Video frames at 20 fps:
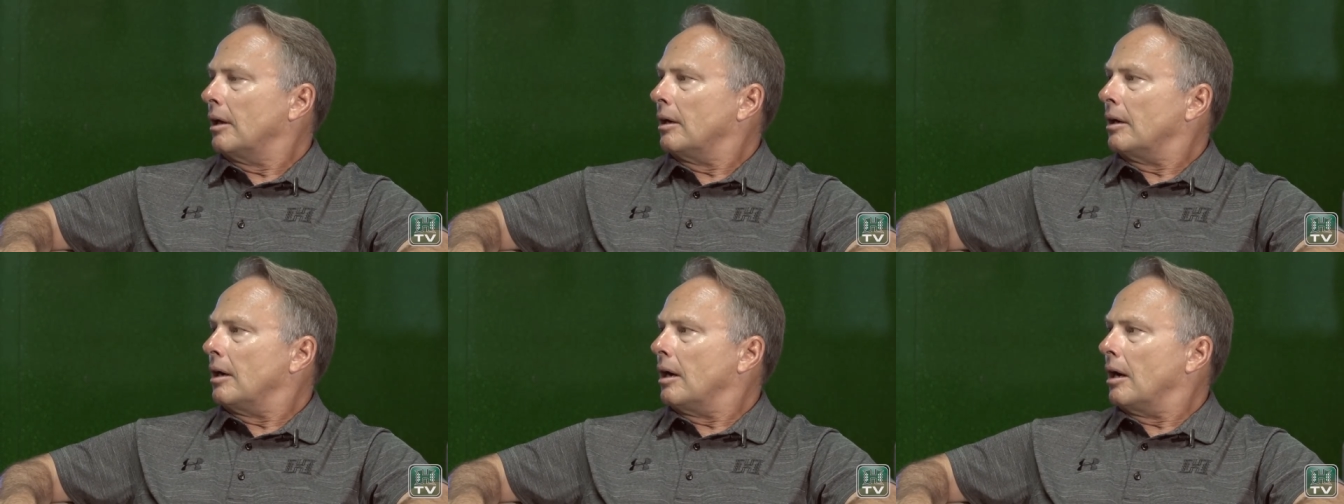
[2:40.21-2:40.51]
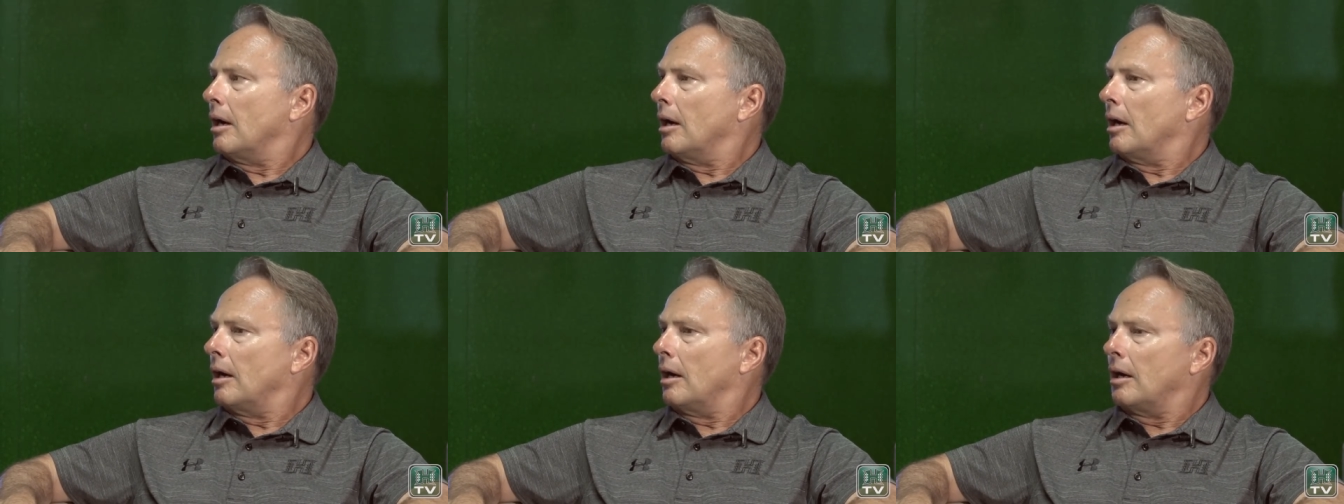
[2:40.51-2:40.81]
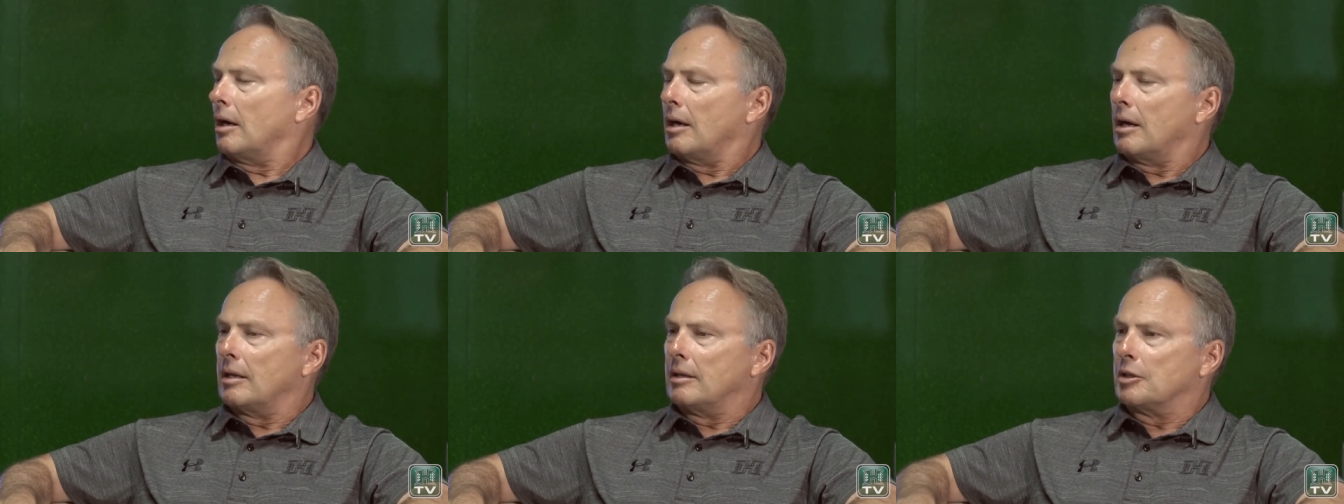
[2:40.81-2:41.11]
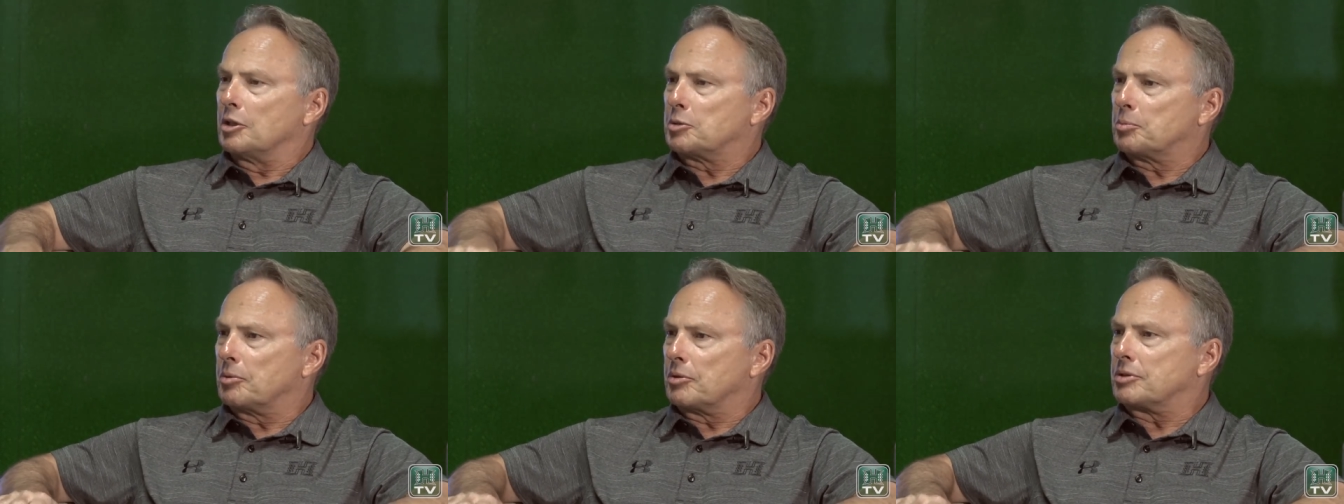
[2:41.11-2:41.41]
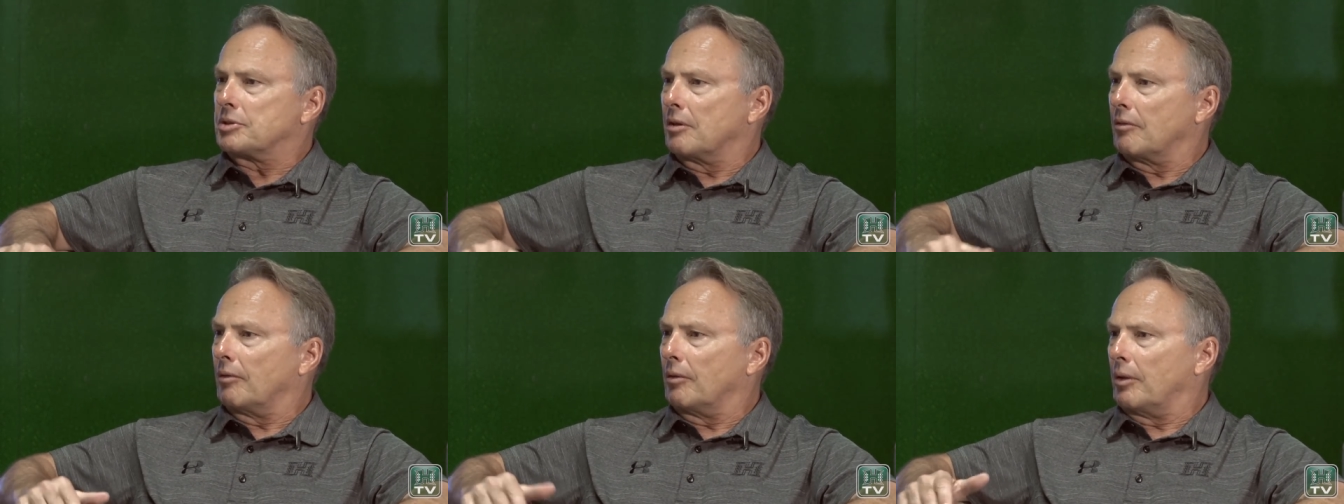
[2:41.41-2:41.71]
Uh, and then
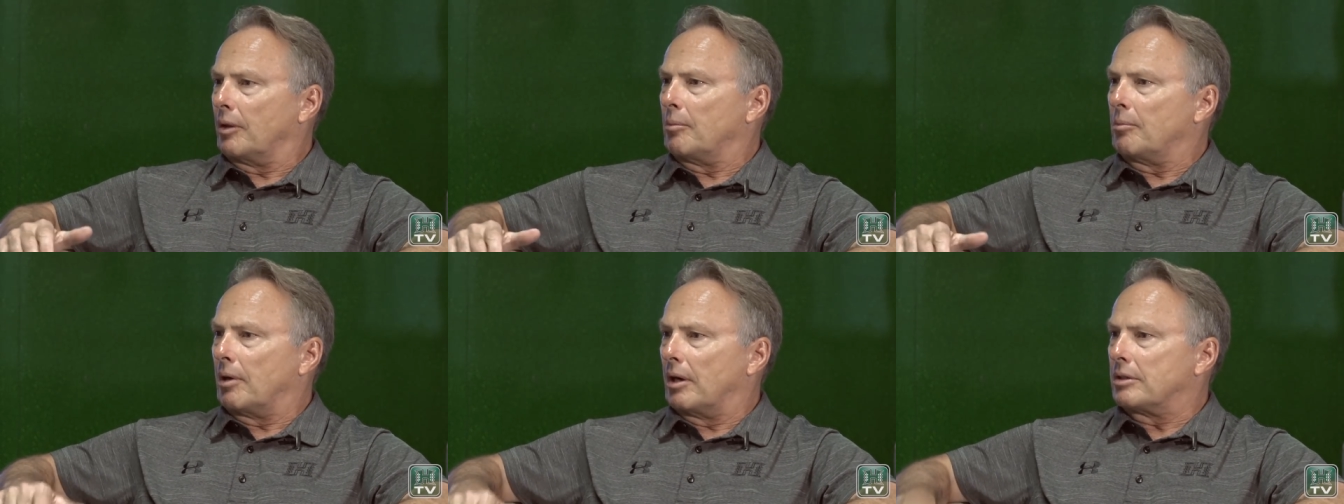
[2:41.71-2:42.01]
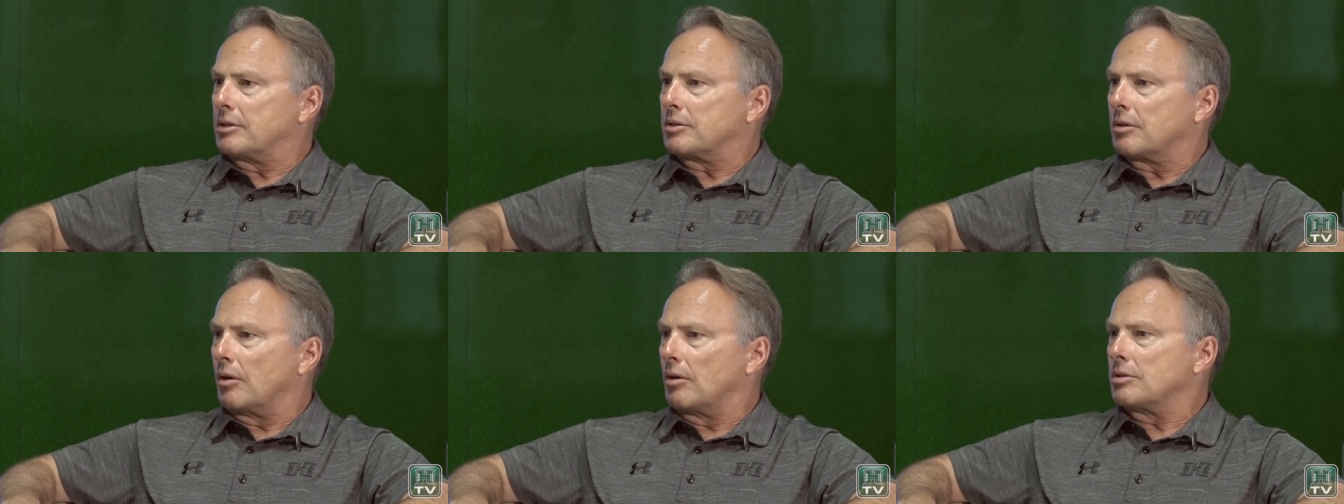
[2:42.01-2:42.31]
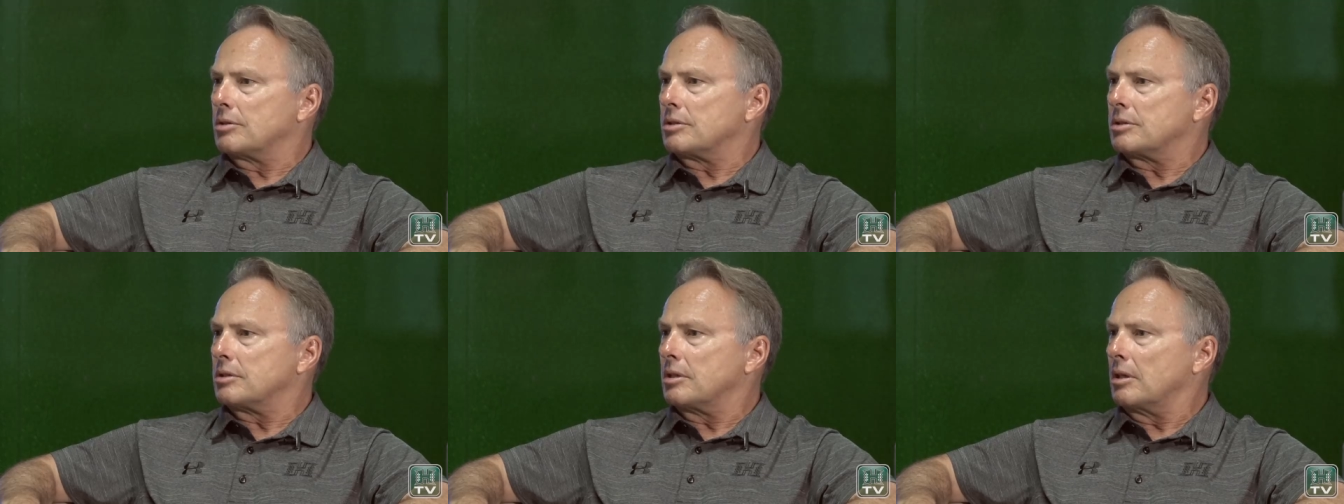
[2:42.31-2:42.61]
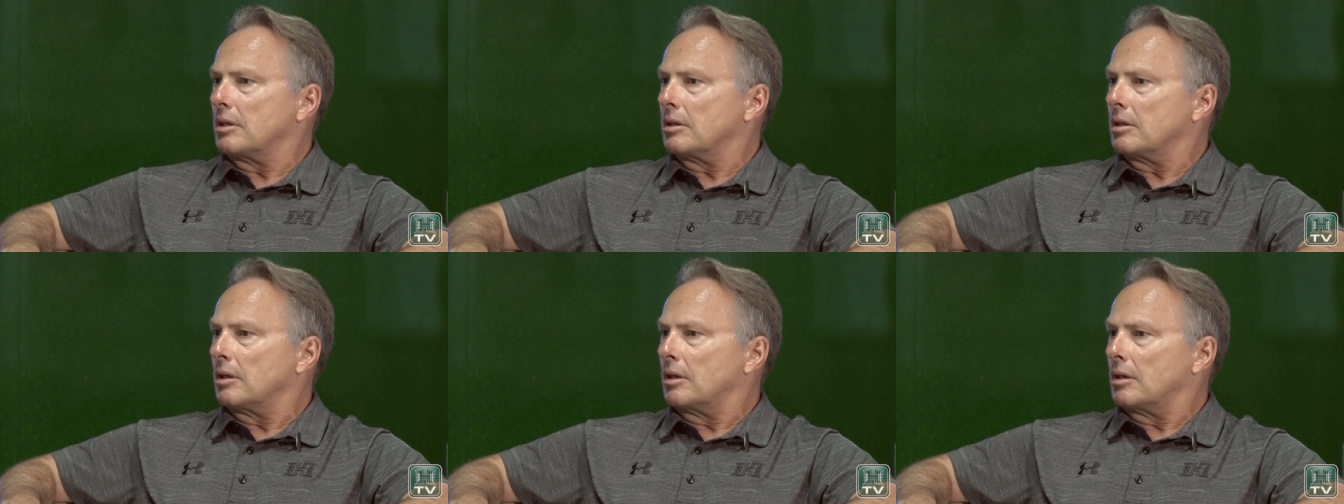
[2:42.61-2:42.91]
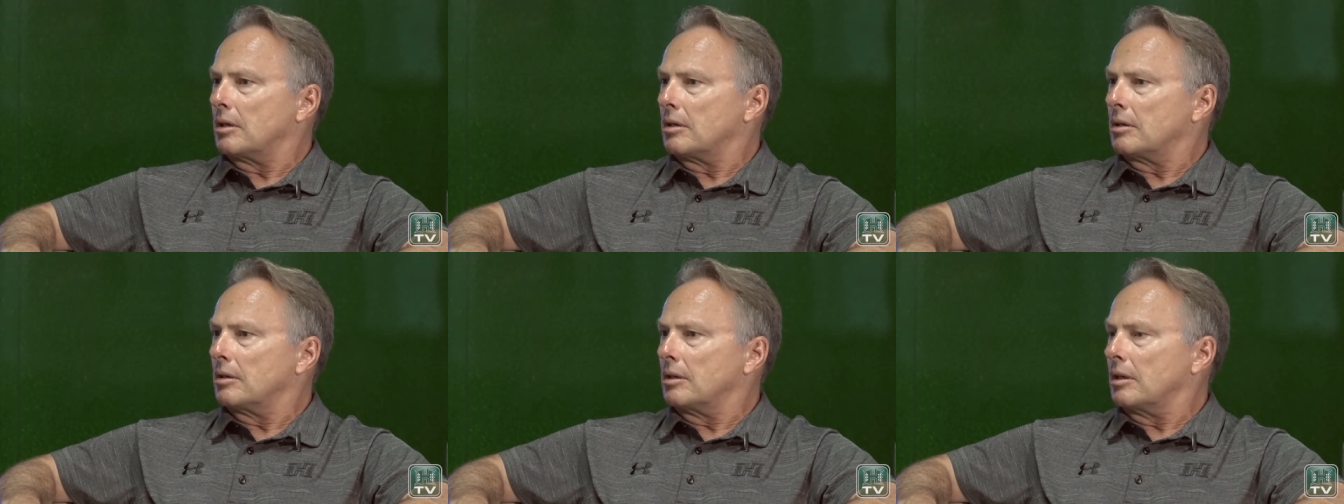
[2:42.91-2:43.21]
specifically, my charge is the,
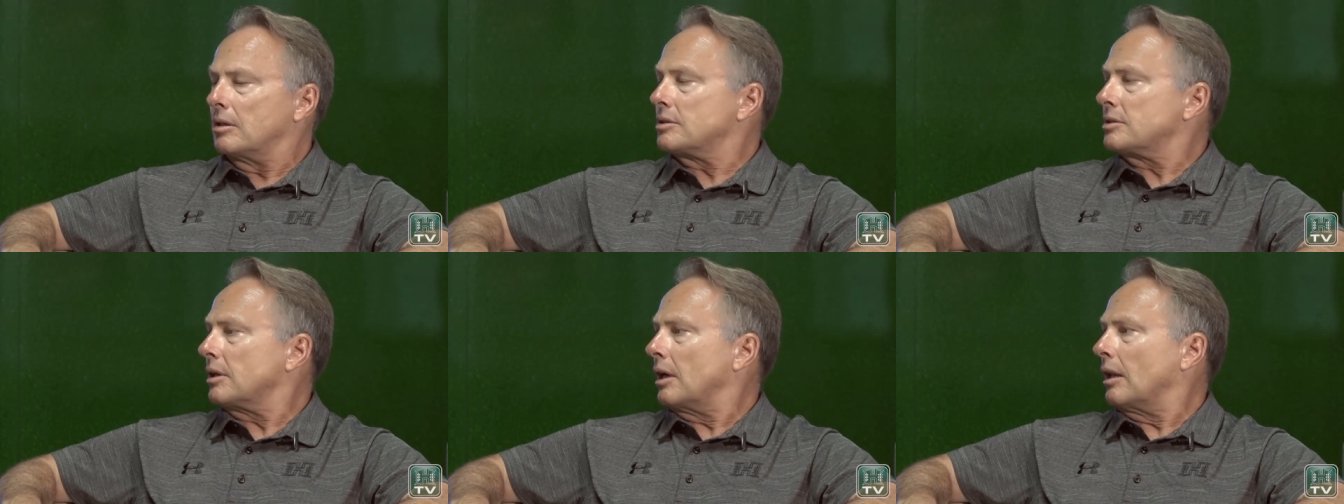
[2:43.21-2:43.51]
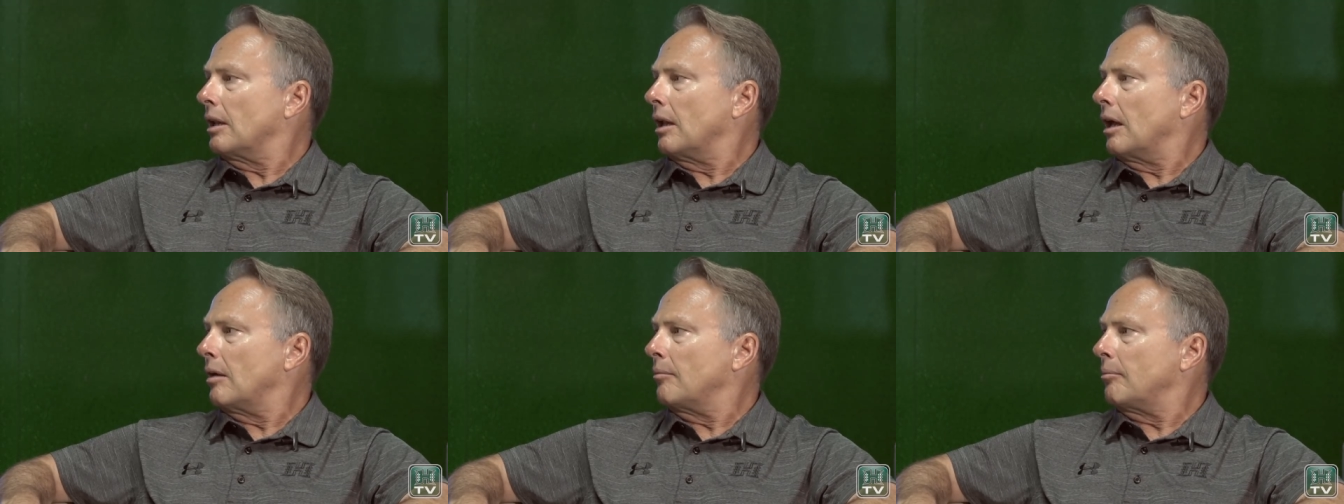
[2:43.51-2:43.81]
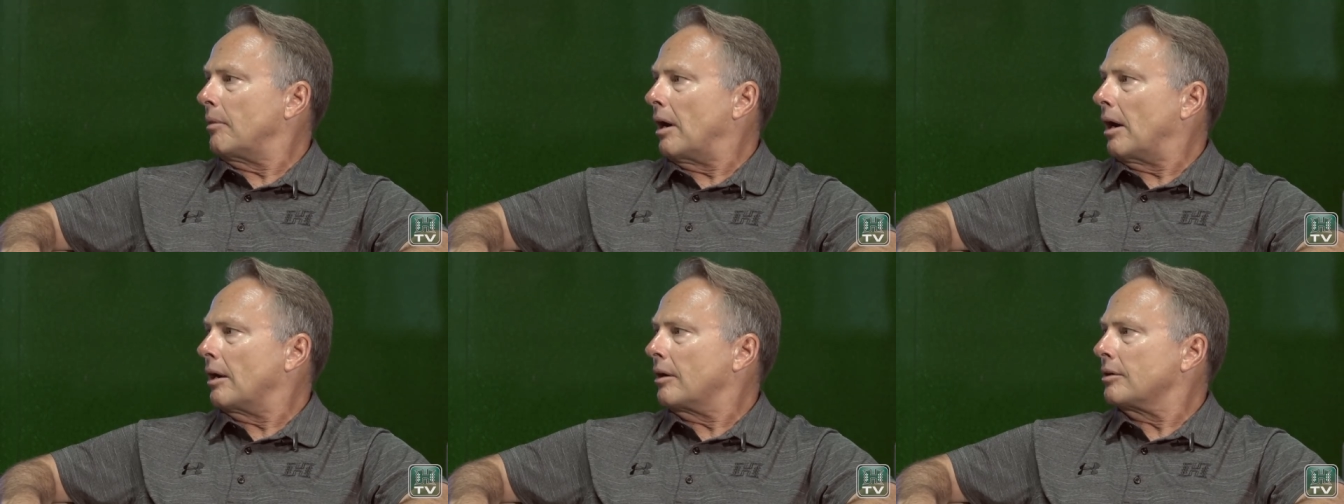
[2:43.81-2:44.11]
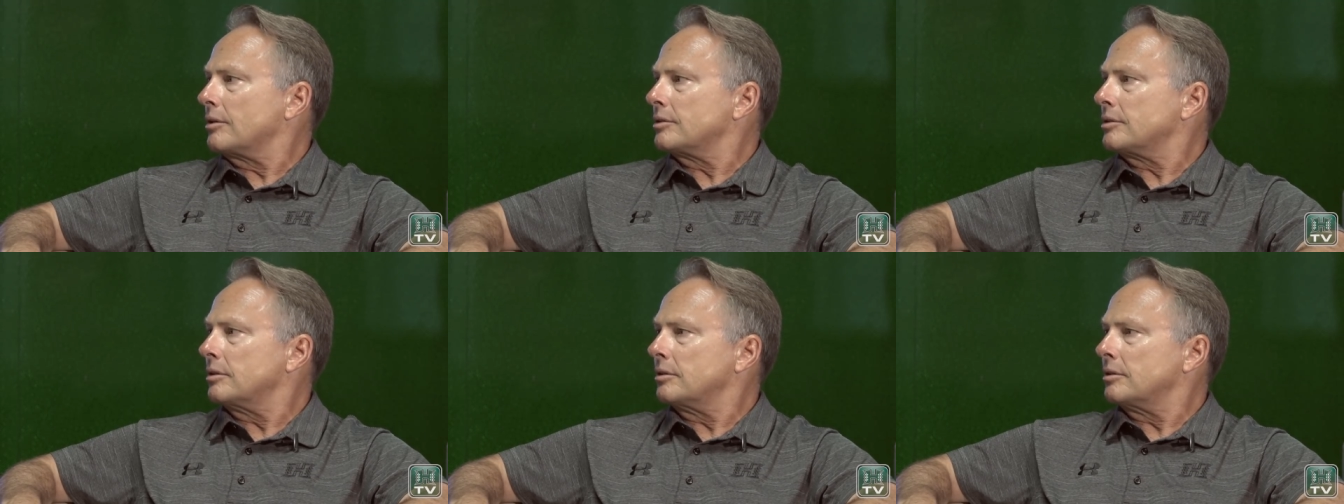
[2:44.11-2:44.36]
the inside linebackers.